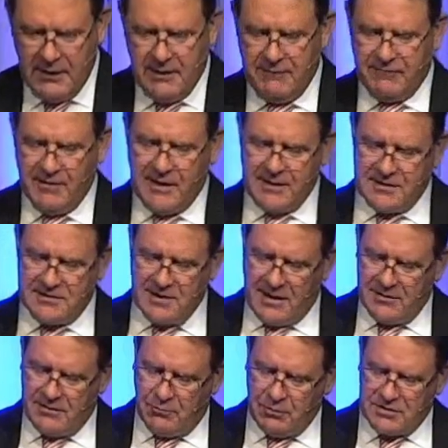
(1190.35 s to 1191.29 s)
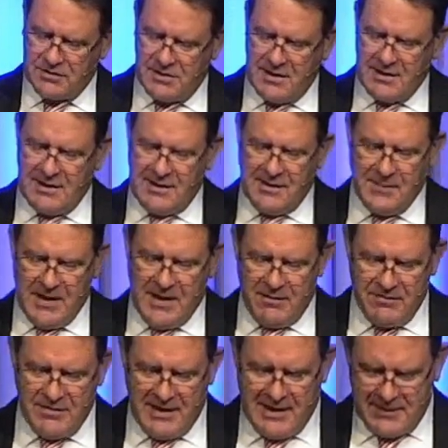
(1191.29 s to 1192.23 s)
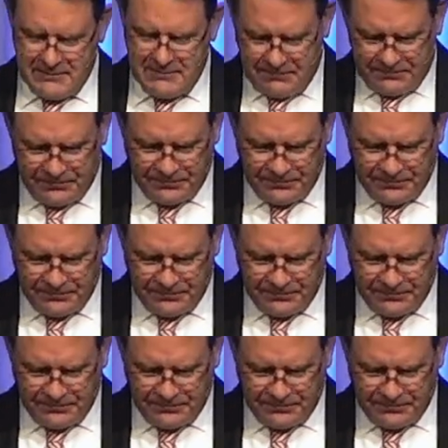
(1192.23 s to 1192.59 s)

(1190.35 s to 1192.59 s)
In fact, as I was thinking about that,